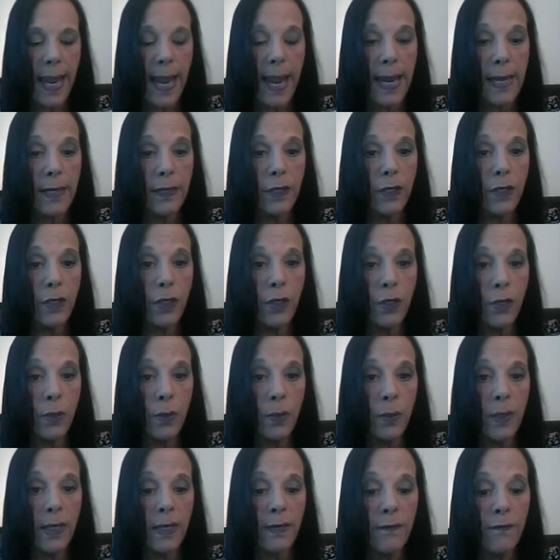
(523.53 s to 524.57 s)
and
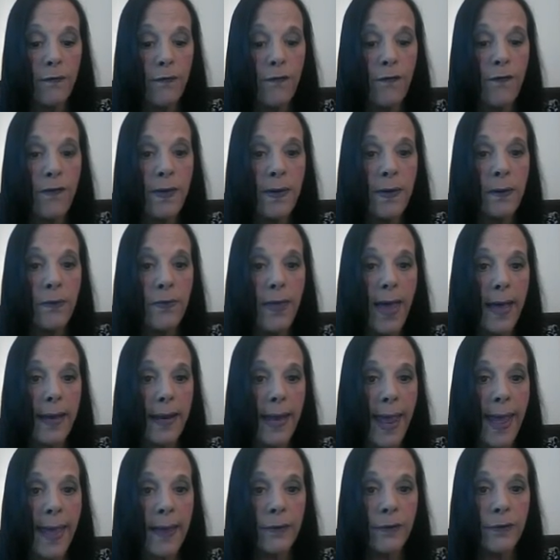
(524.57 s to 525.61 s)
you can feel
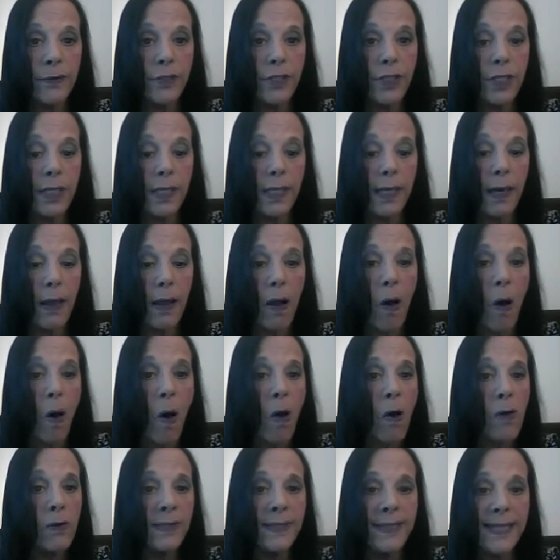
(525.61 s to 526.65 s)
that energy
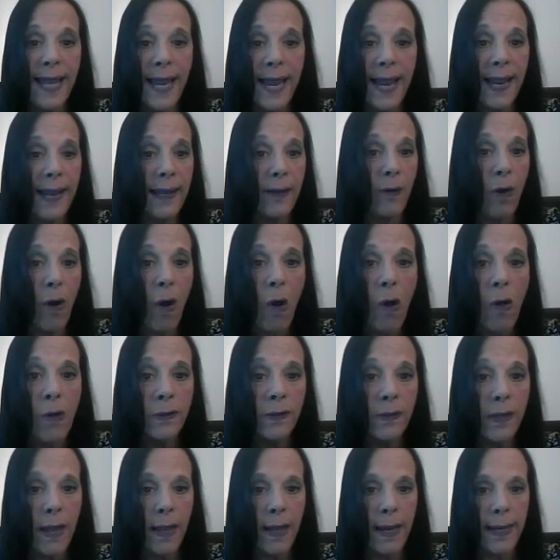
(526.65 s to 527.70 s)
all day and
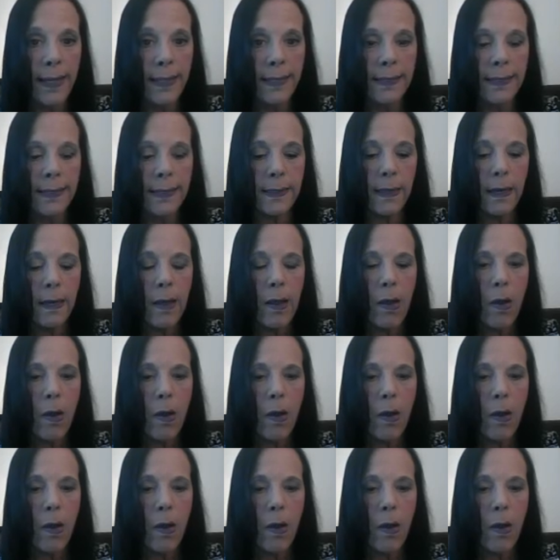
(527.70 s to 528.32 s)
all night